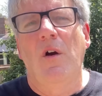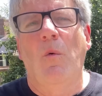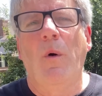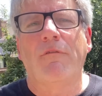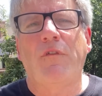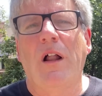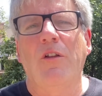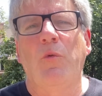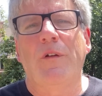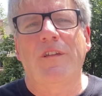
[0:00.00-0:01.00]
What
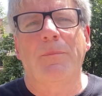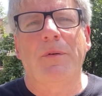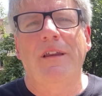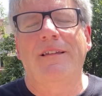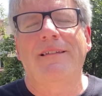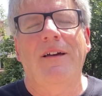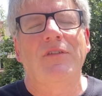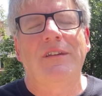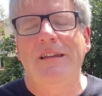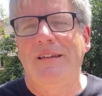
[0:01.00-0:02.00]
followed was simply
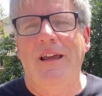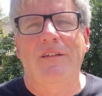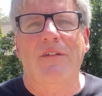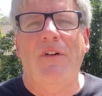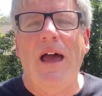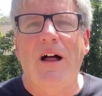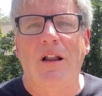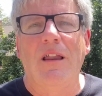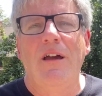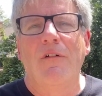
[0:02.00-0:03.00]
17 days of
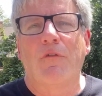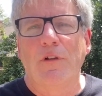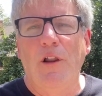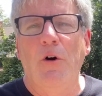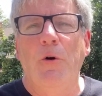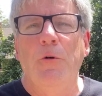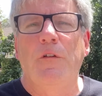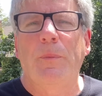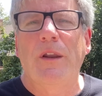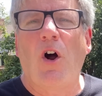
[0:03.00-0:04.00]
hell for Lowe, who
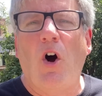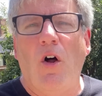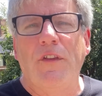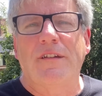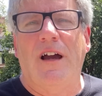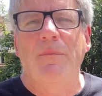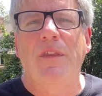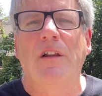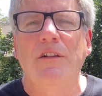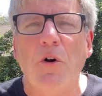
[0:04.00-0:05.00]
spent all the time in
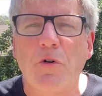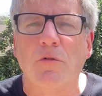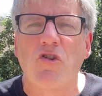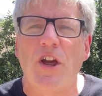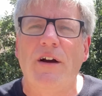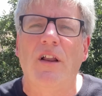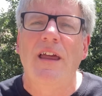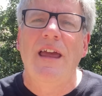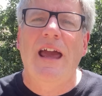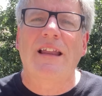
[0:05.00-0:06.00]
the local jail
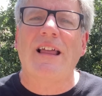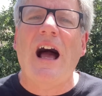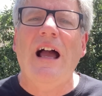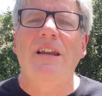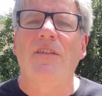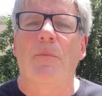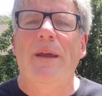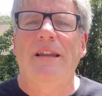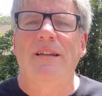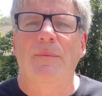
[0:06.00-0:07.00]
at the height of the
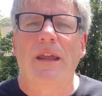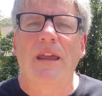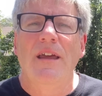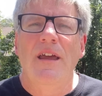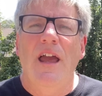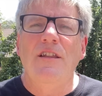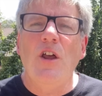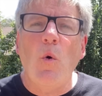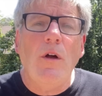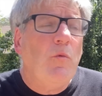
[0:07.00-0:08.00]
pandemic. And
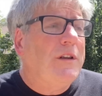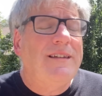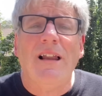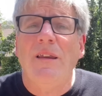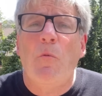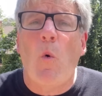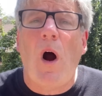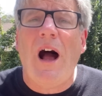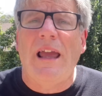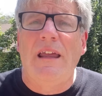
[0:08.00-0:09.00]
no one would tell him
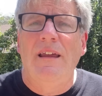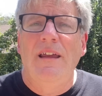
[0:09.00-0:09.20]
why.